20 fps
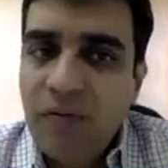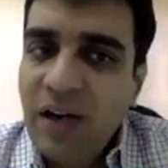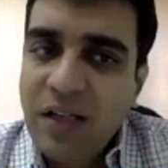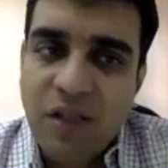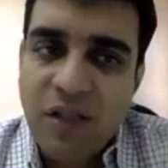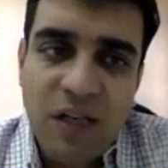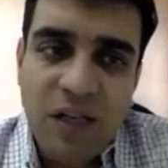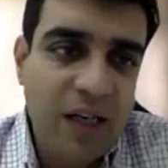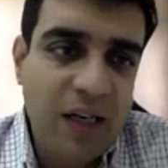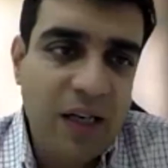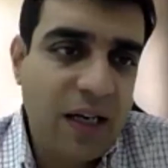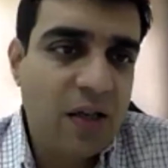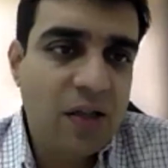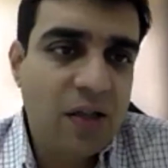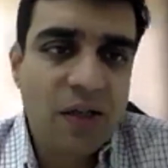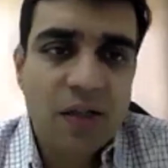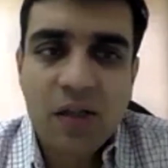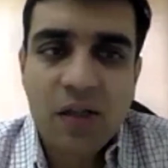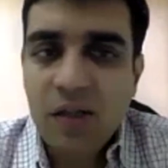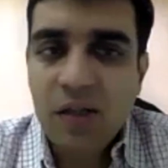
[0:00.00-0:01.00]
Venture
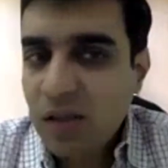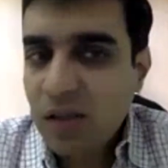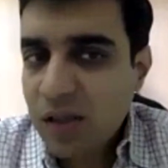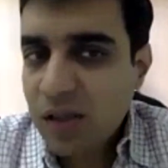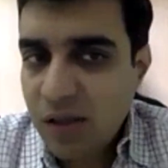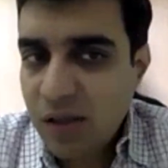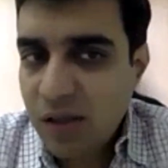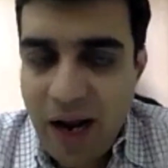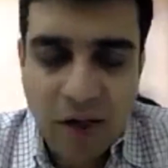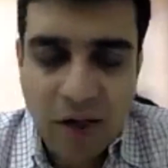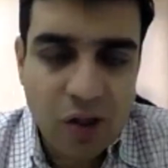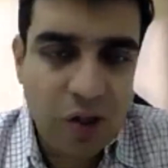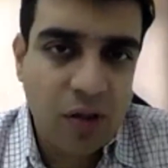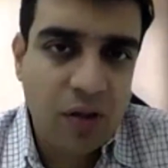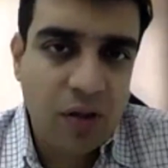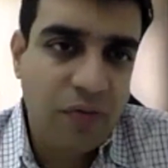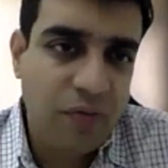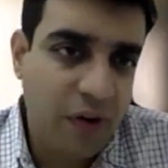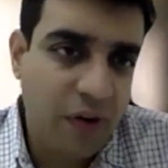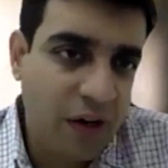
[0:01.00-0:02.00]
Intelligence,
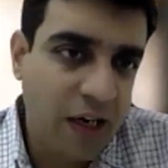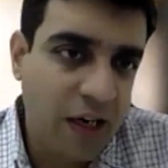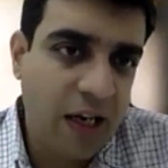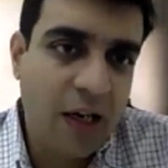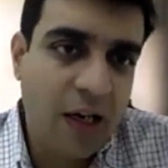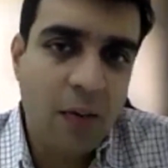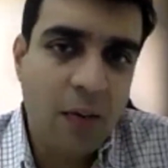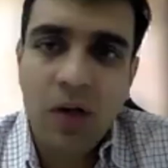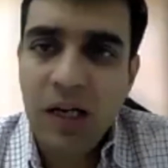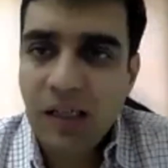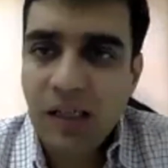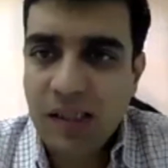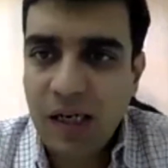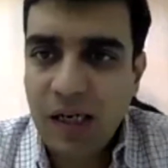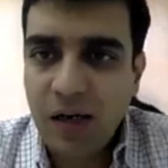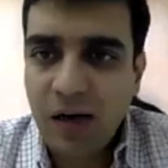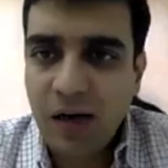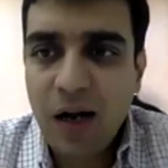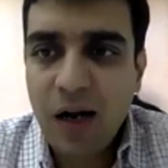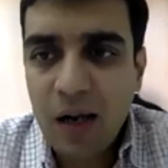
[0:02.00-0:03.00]
Traction, Fundenable,
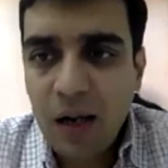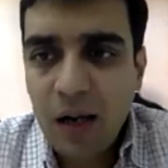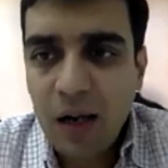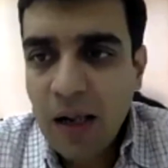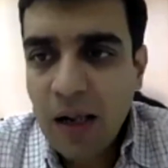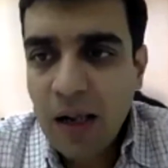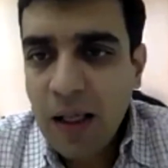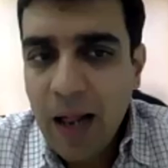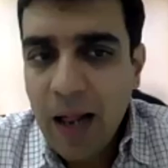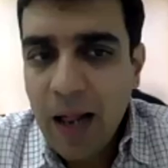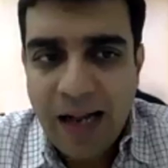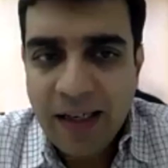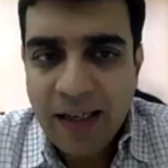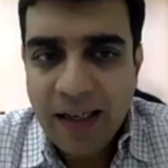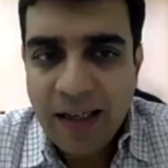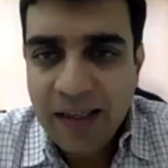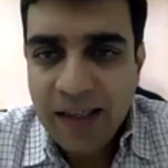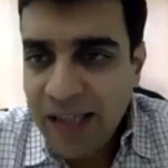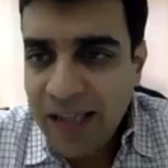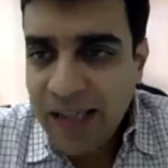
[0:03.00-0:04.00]
etc.
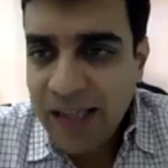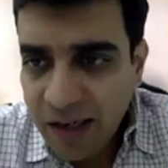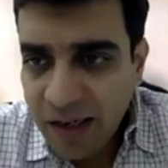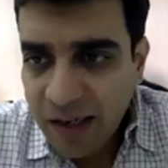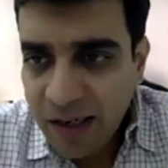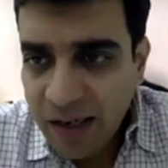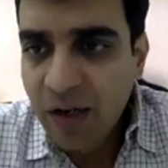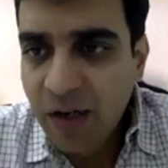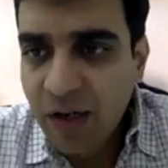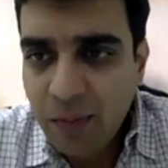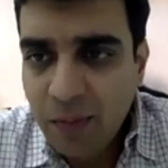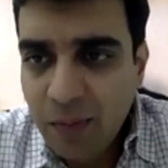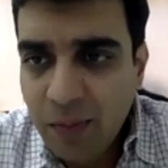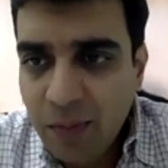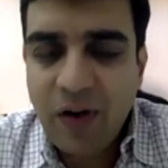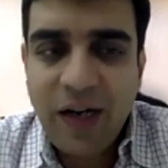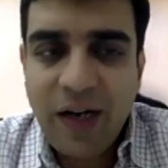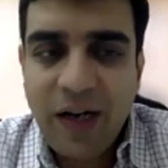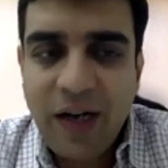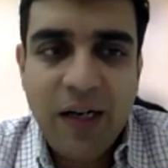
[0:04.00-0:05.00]
And then we were able to
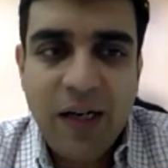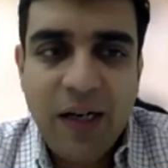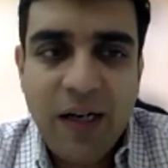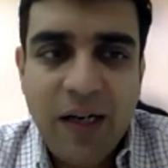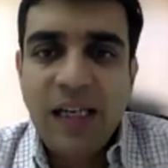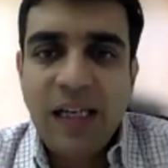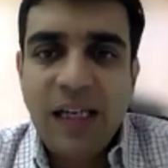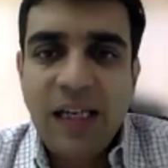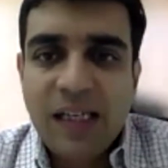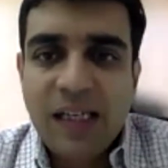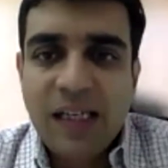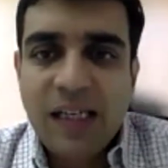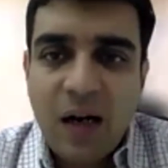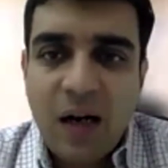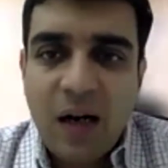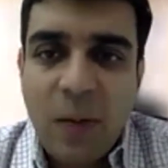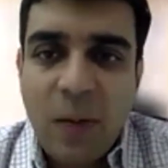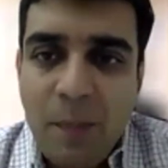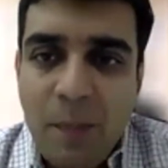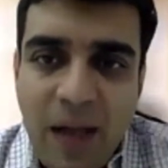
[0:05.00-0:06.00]
find this. These are
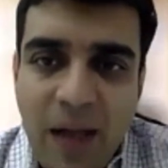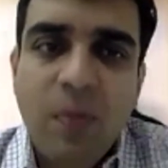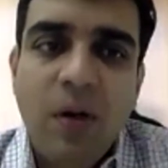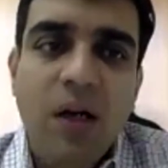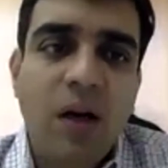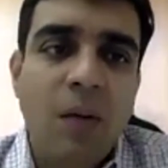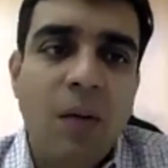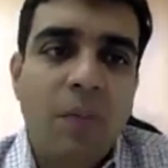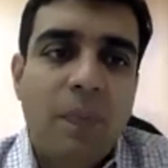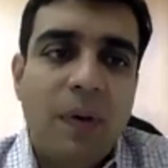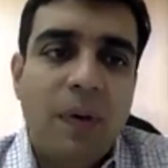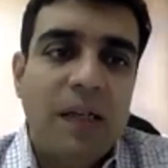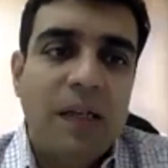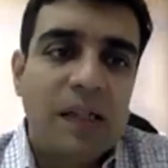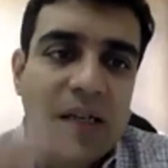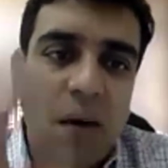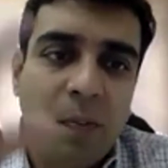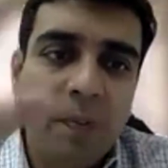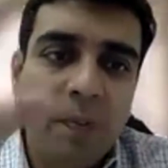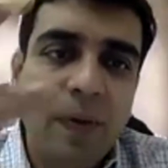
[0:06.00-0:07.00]
comparable
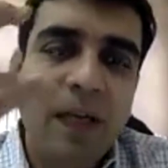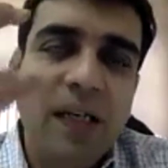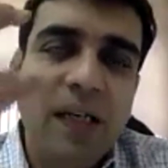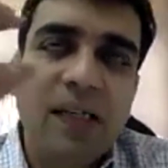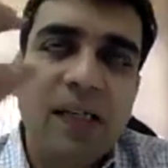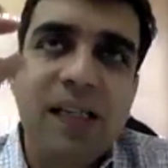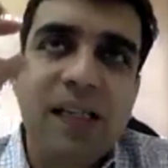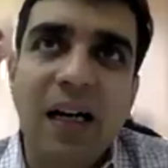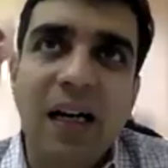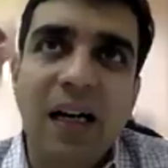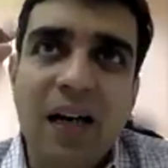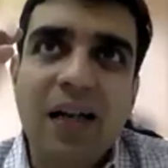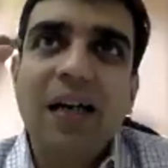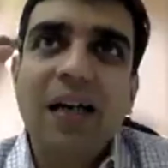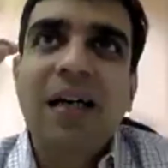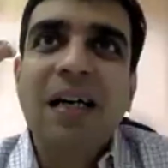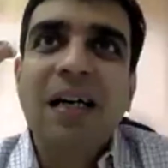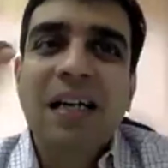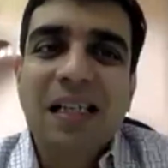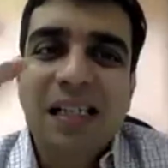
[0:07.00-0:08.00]
companies, companies that are
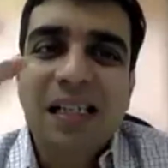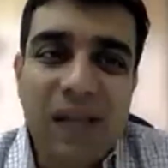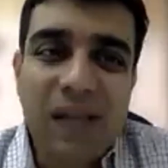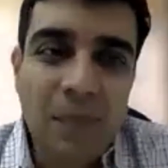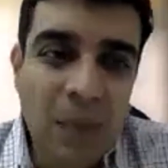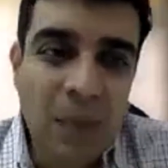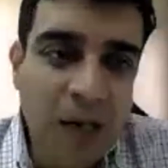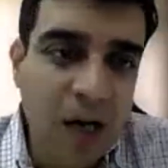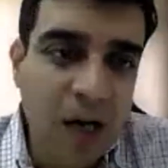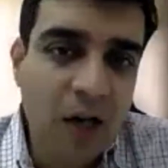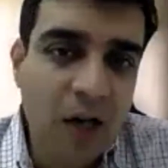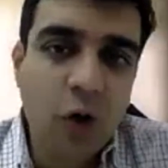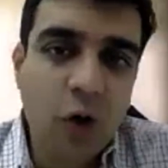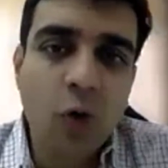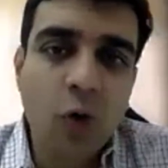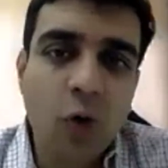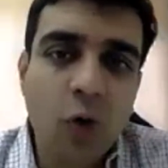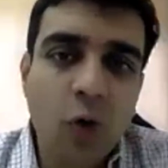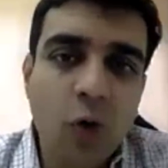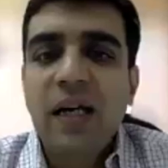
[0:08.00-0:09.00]
similar
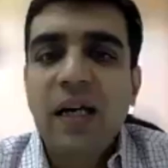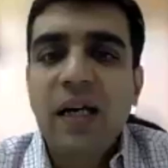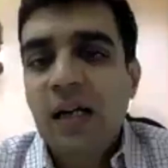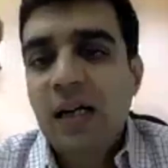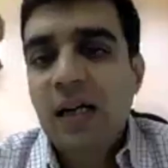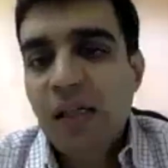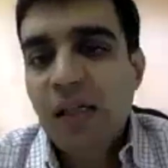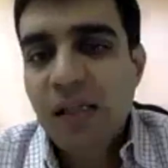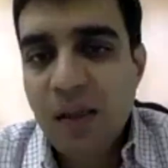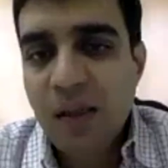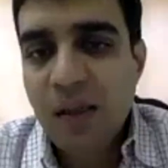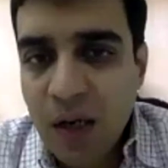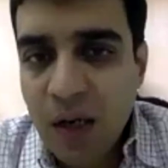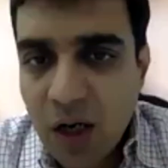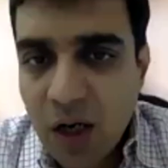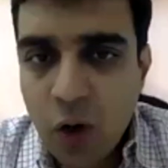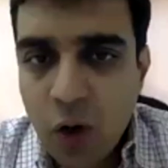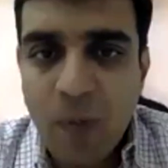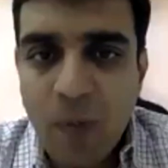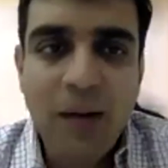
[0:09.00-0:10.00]
to me,
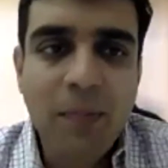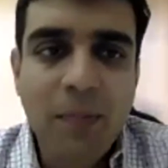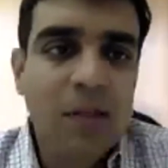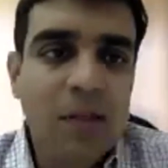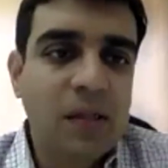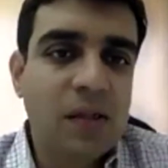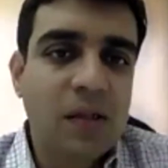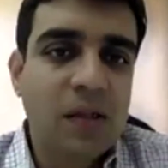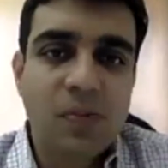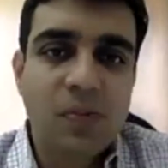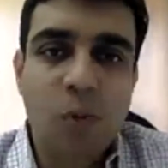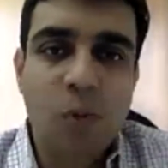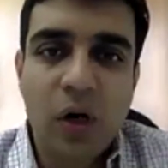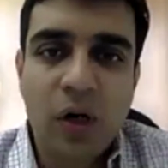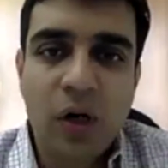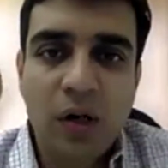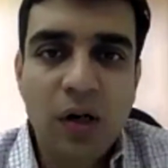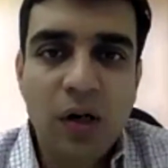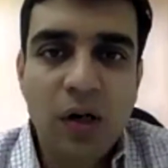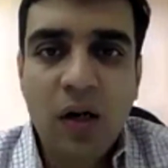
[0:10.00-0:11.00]
similar to my business
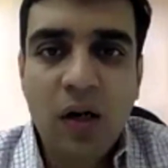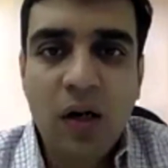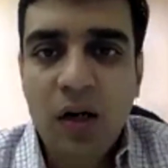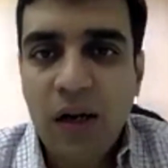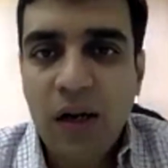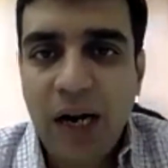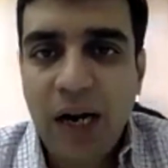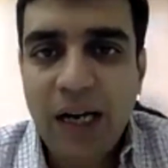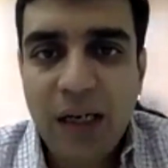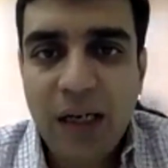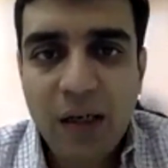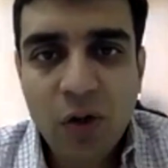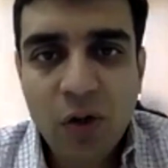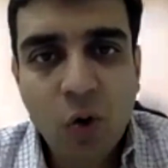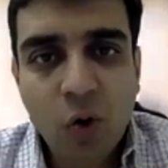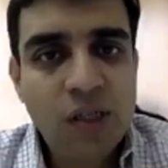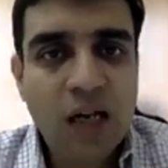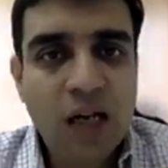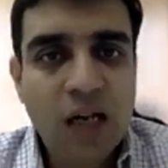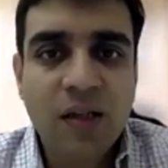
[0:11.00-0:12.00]
model, right?
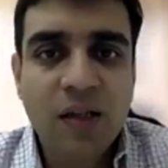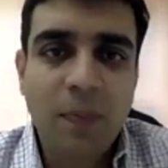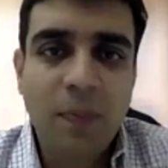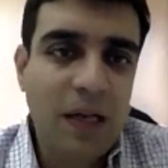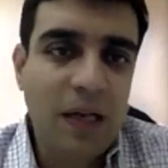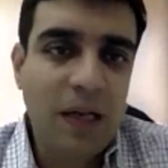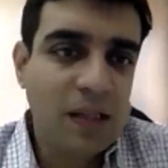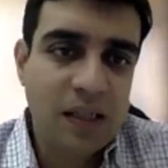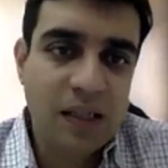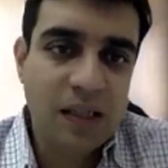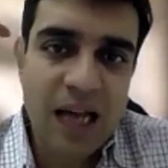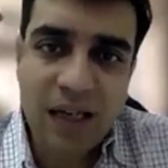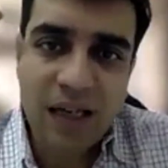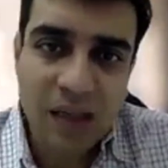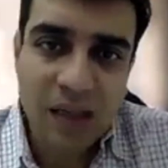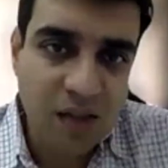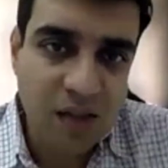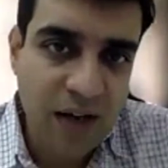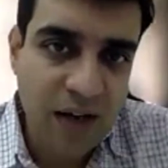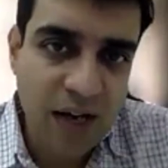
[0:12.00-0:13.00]
Those are the places,
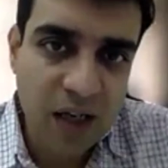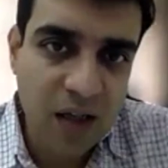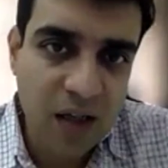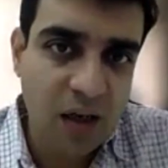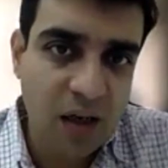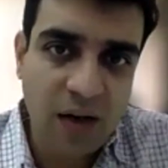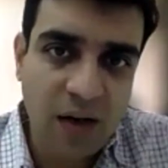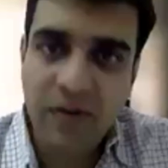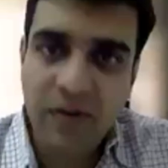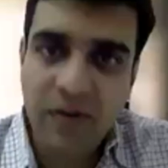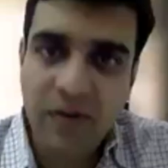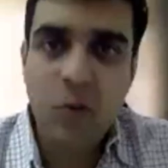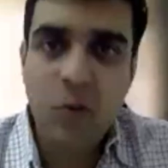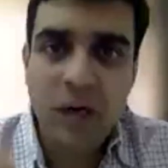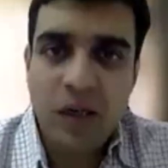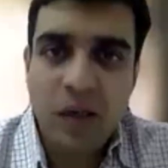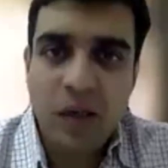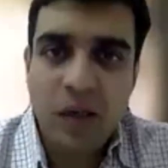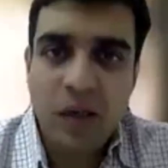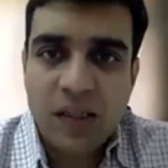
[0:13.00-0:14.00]
that is where the revenue
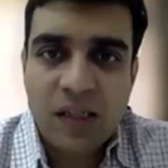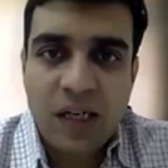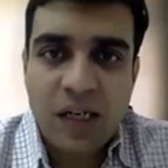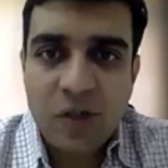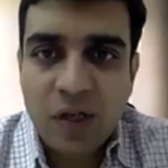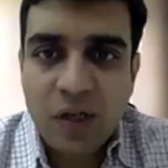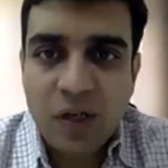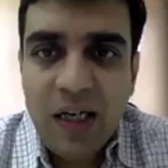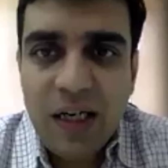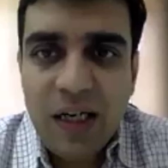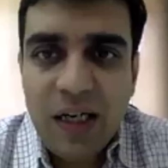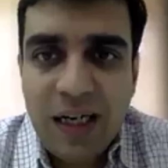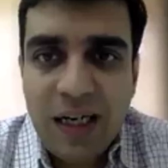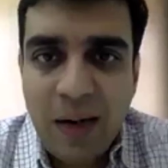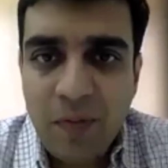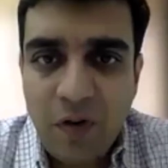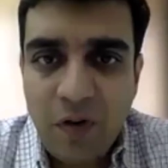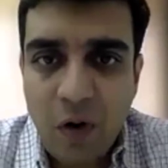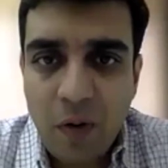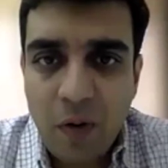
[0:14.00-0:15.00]
multiple essentially
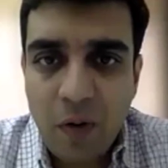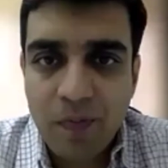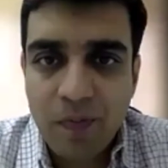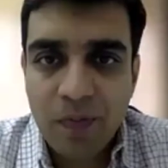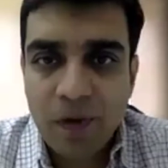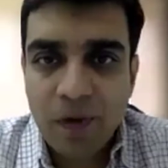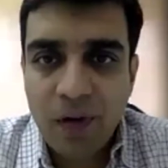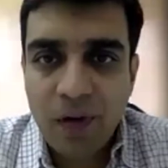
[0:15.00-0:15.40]
came from,